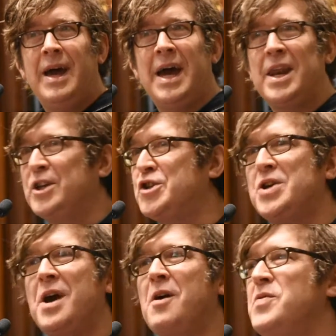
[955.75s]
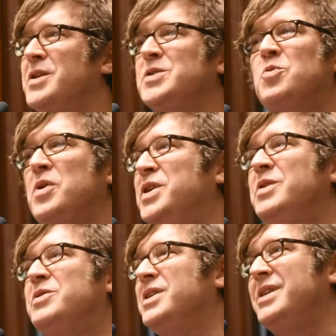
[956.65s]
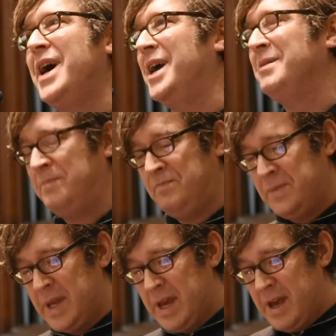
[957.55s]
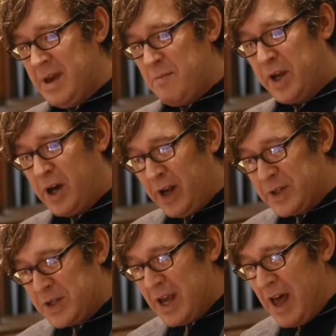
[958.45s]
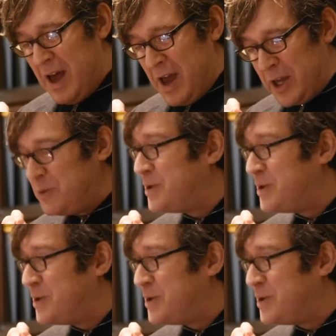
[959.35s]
And I share this with you today because you